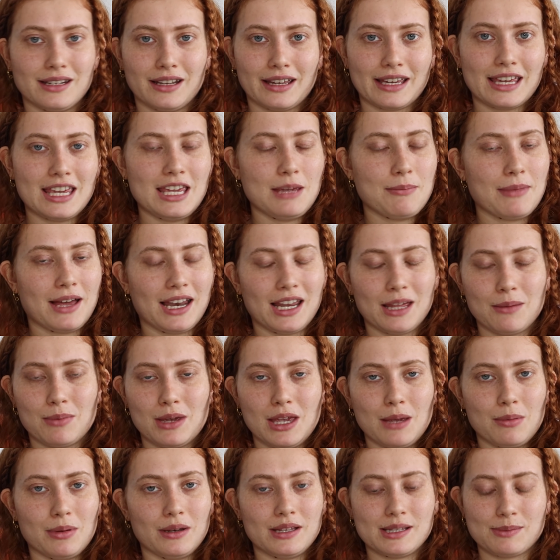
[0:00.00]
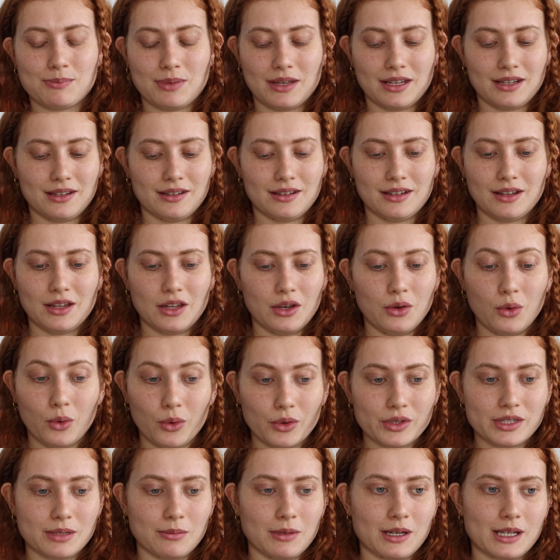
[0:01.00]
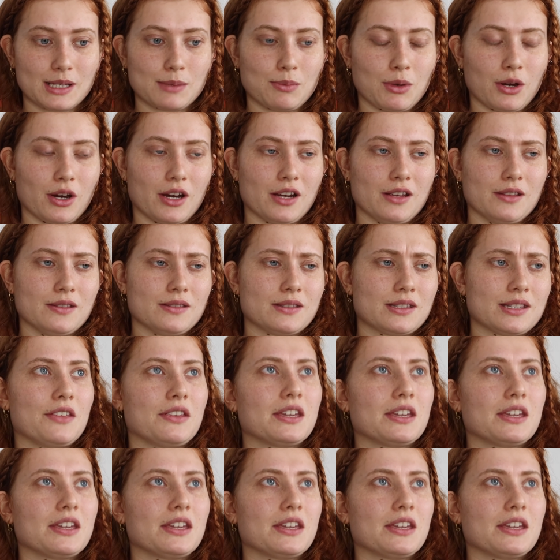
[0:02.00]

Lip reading: Like emailing people has been an awesome experience.